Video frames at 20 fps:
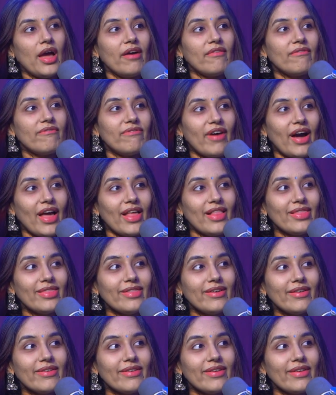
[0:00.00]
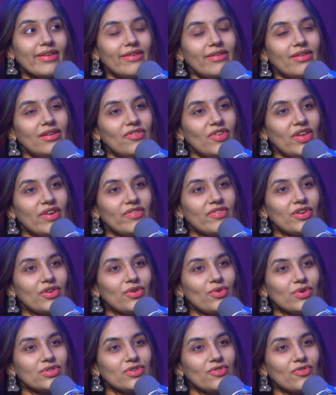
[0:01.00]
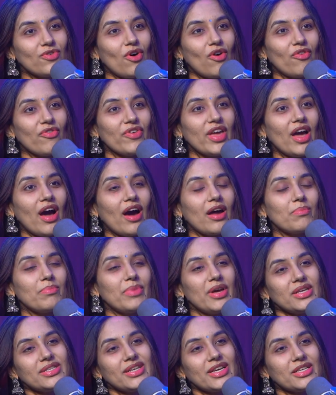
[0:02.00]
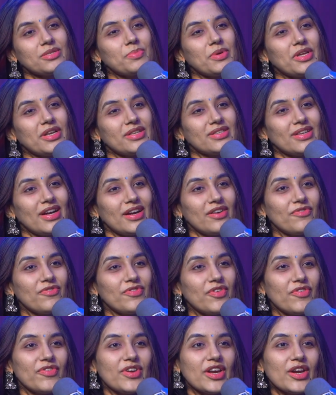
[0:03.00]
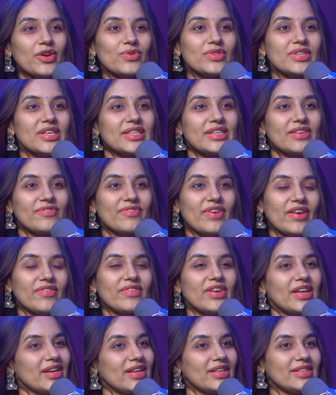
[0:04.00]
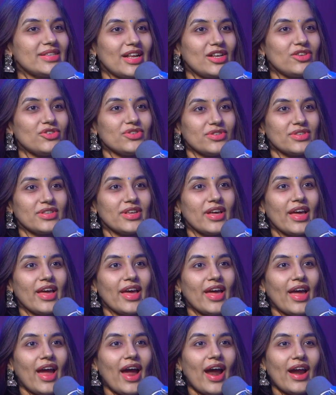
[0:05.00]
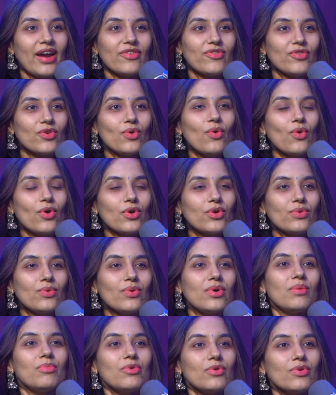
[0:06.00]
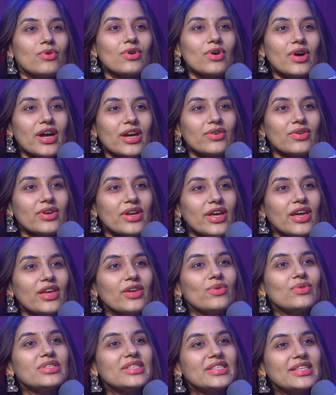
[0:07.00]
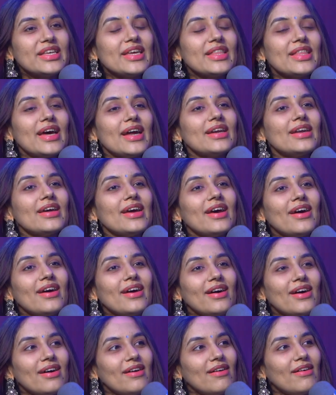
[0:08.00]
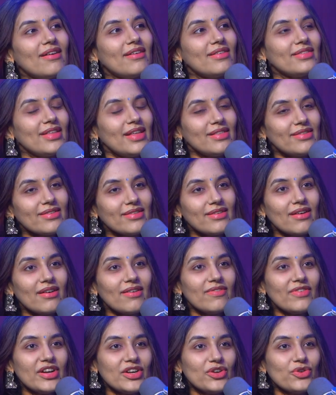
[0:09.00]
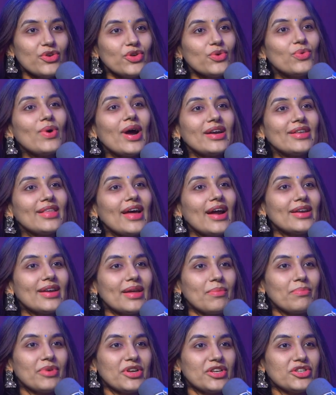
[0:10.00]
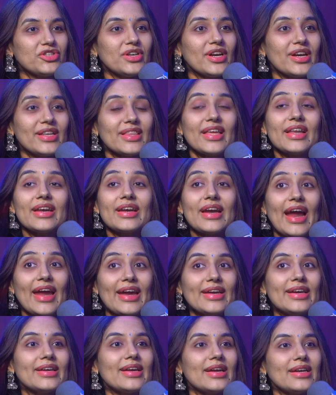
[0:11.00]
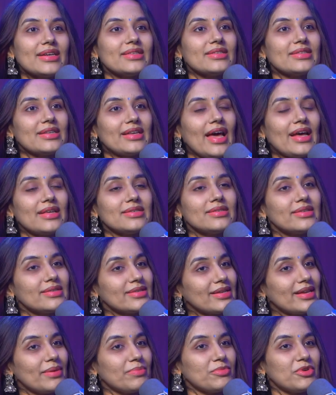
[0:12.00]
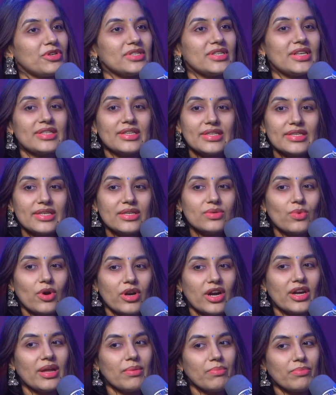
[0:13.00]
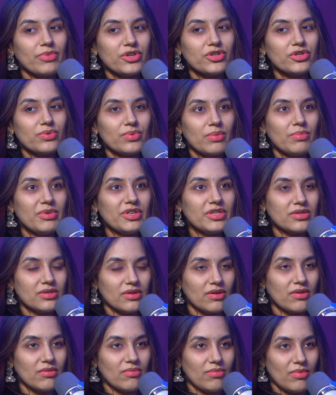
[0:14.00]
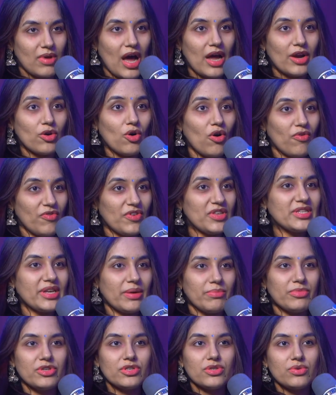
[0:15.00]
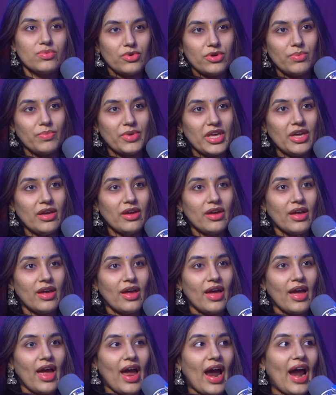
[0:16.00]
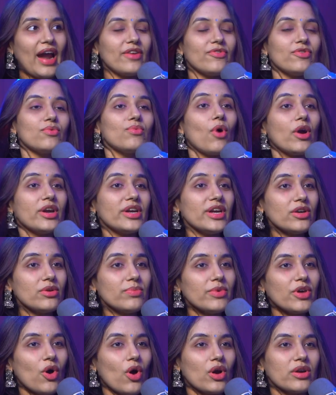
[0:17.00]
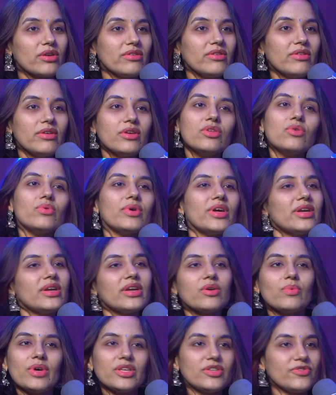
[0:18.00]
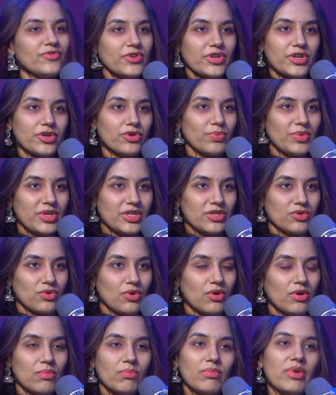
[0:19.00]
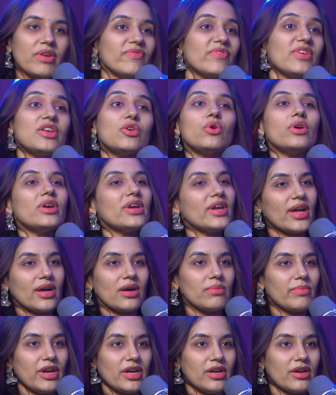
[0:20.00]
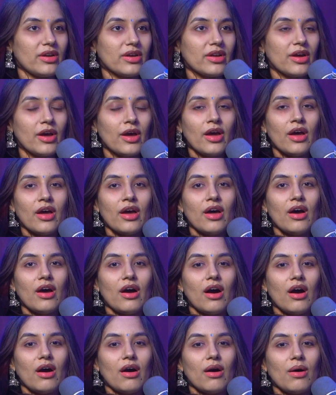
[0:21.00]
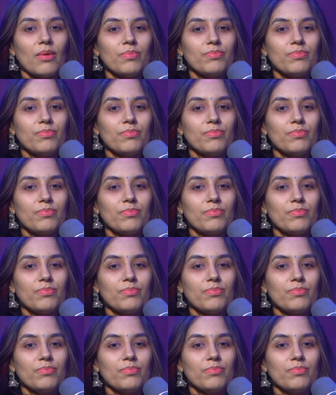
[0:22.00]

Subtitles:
while the real flavor notes of coffee are best experienced at 50 to 65 degrees Celsius. And if you go to a Blue Tokai today, you'll see that they'll serve it to you at that temperature, and they write it as disclaimers that this is what our temperature will be, so our coffee's temperature would be, and if you want it to be hotter, you can request for it to be so. But we don't recommend it. Uh,